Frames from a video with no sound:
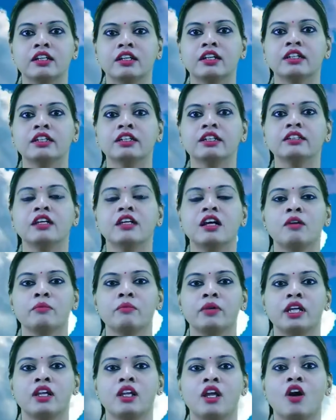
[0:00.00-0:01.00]
under the
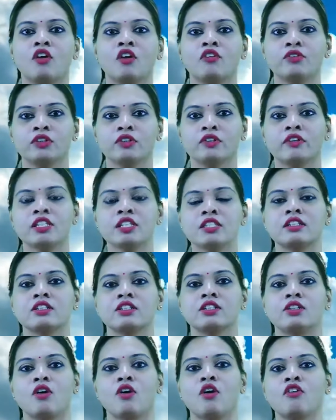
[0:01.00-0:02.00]
umbrella of
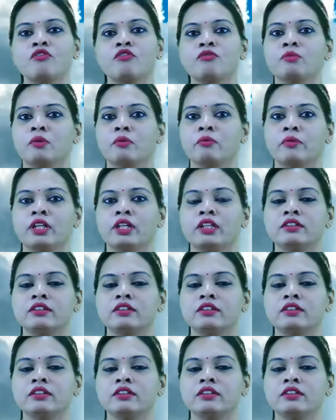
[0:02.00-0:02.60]
University of Mumbai.